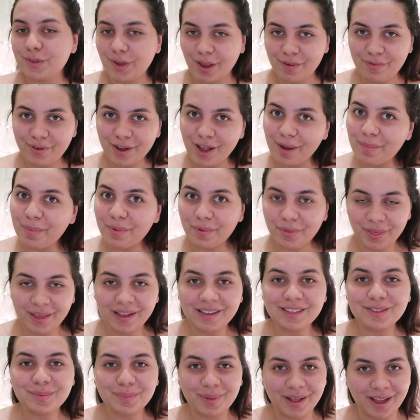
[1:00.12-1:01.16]
So I have a couple
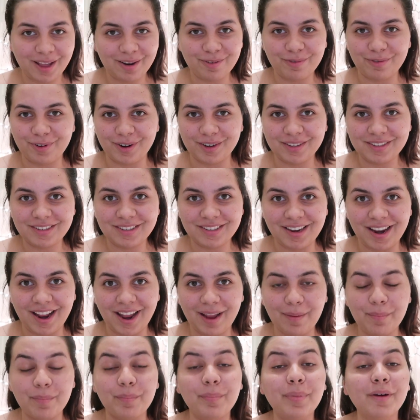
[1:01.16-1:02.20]
things planned for us
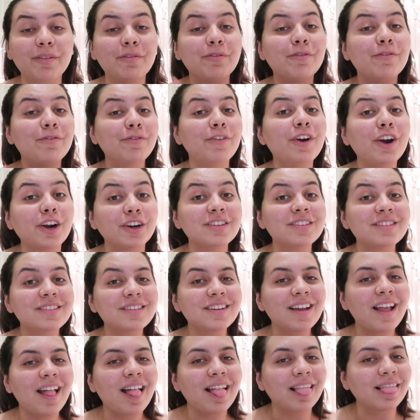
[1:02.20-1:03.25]
today, but
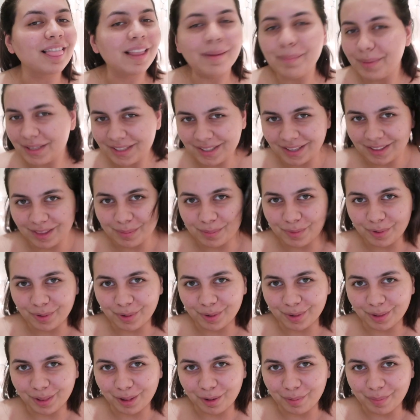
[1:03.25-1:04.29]
first, let me set the
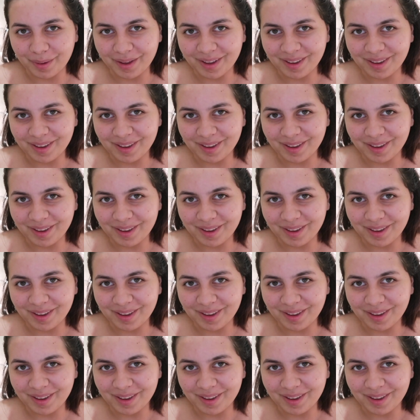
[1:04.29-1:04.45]
mood a little